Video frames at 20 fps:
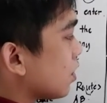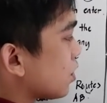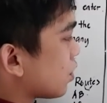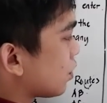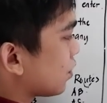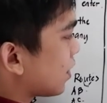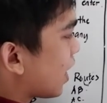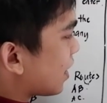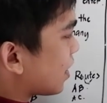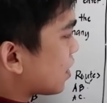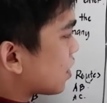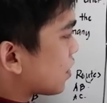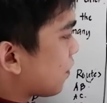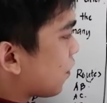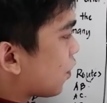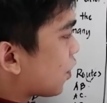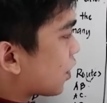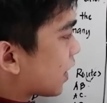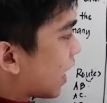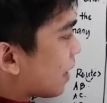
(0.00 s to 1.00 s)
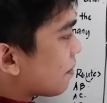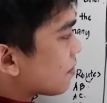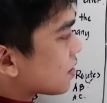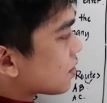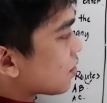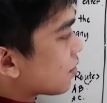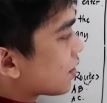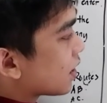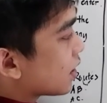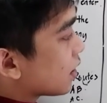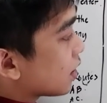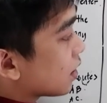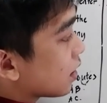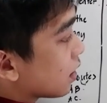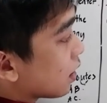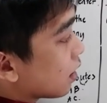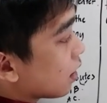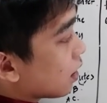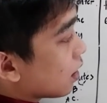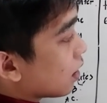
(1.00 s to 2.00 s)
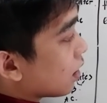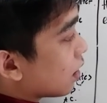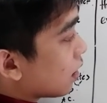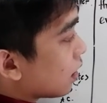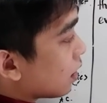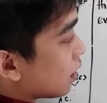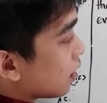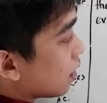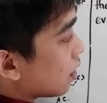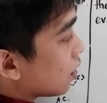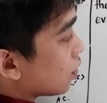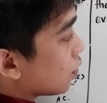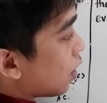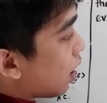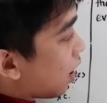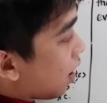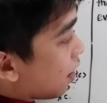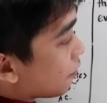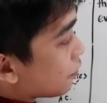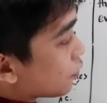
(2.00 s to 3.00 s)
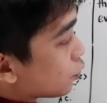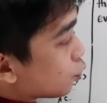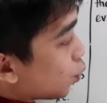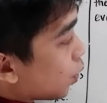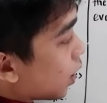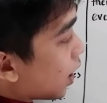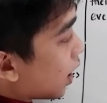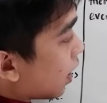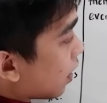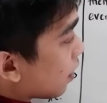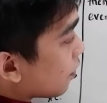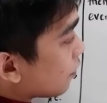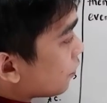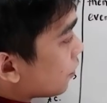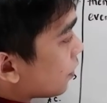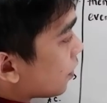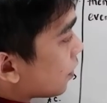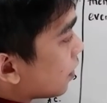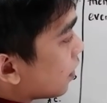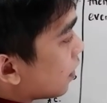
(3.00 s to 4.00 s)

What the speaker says: So that is four times three, 12